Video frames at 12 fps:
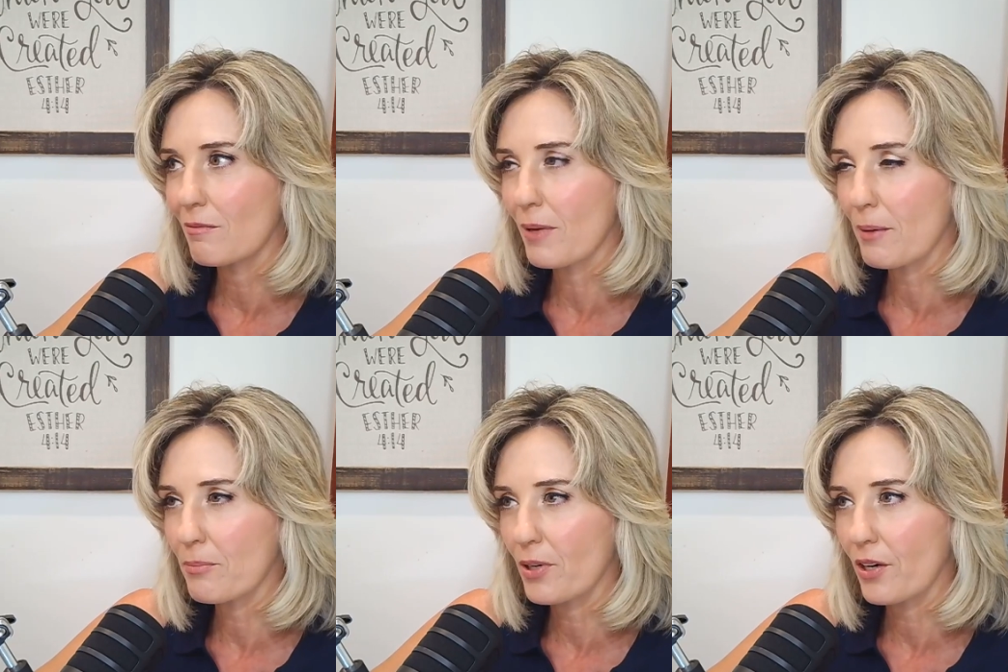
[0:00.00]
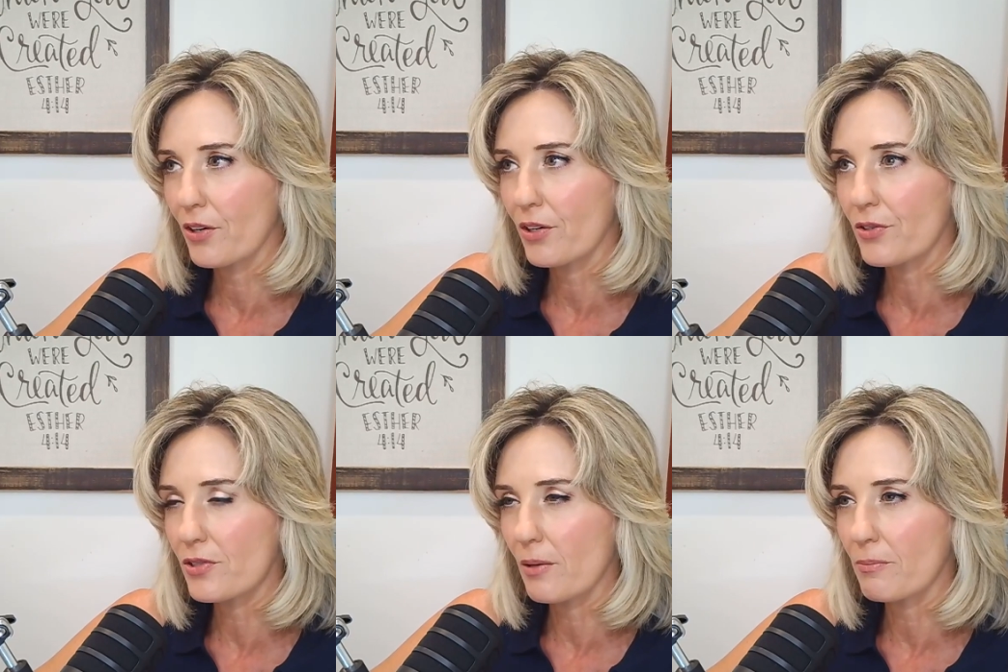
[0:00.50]
my prayer
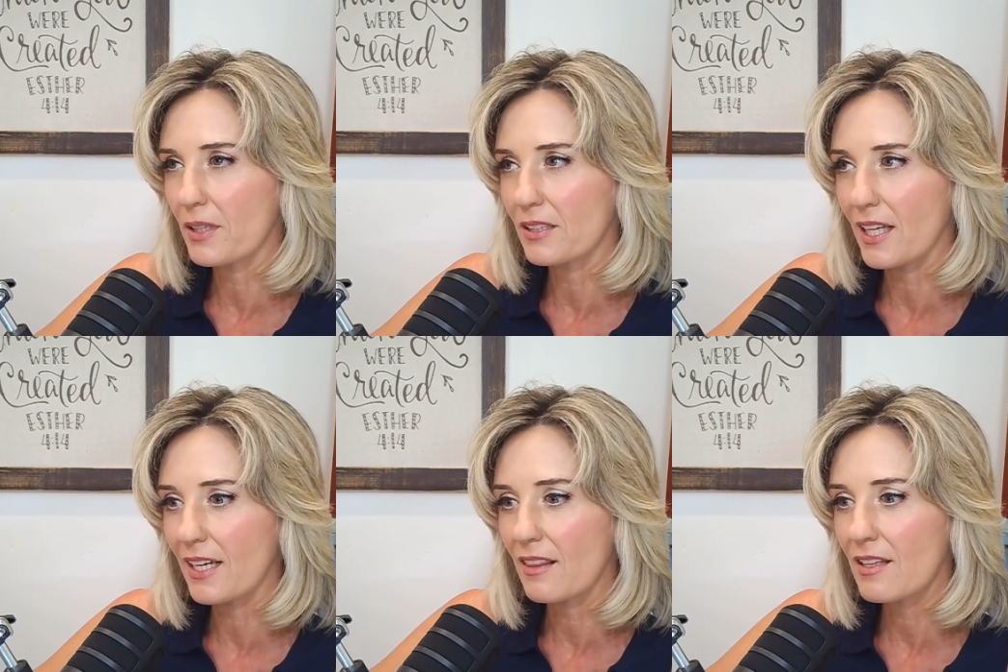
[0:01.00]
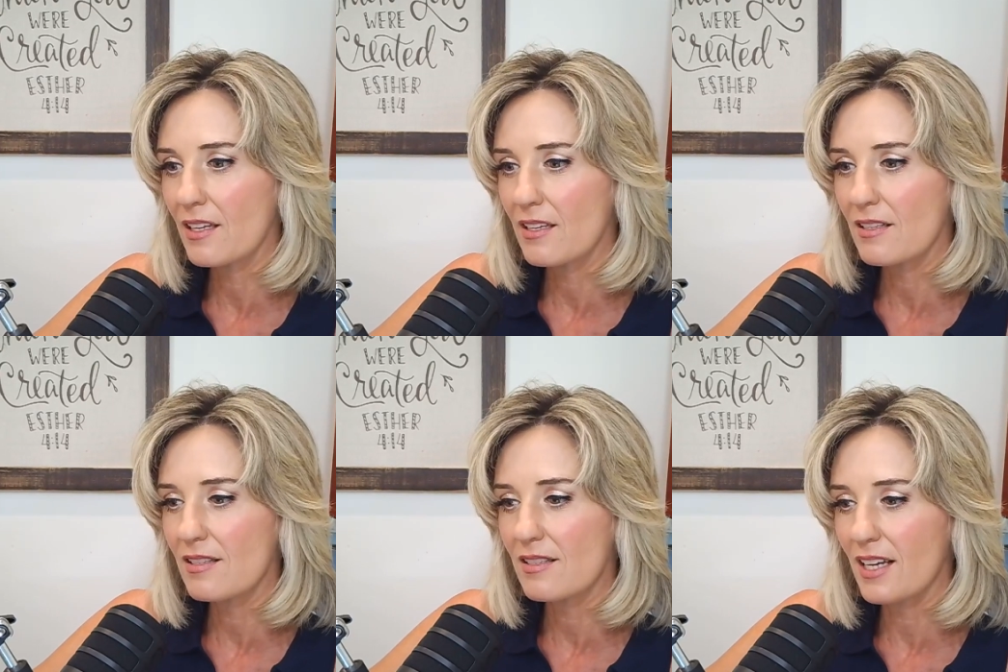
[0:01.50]
goes something like
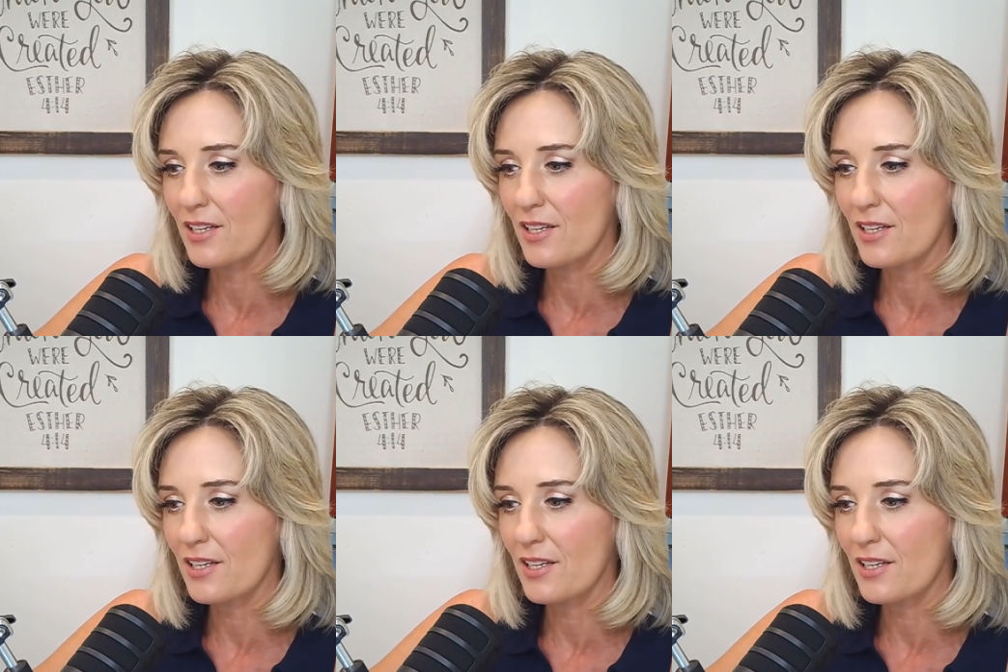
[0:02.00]
this.